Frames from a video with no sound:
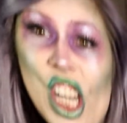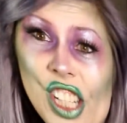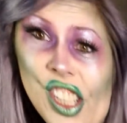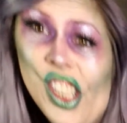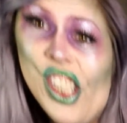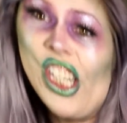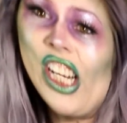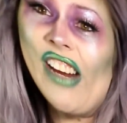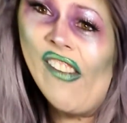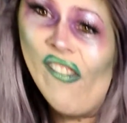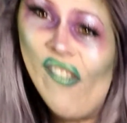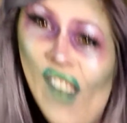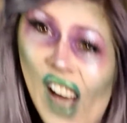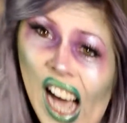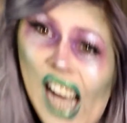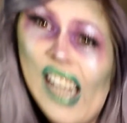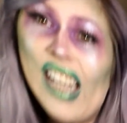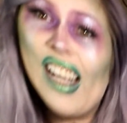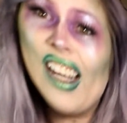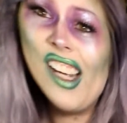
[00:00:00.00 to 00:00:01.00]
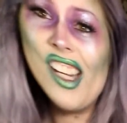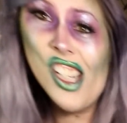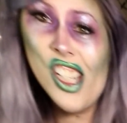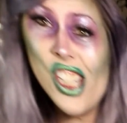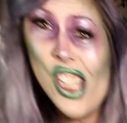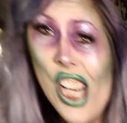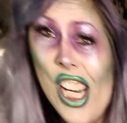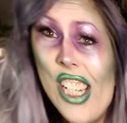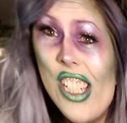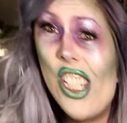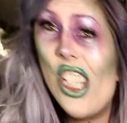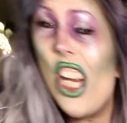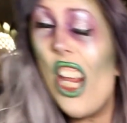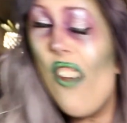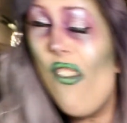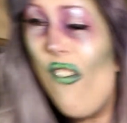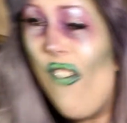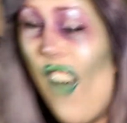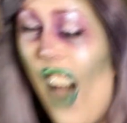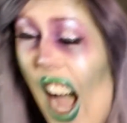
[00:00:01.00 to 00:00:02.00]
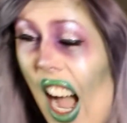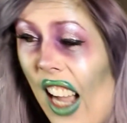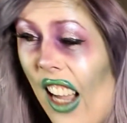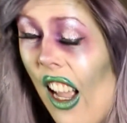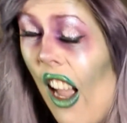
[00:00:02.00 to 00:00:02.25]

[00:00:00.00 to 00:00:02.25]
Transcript: Shit, fuck, shit, fuck,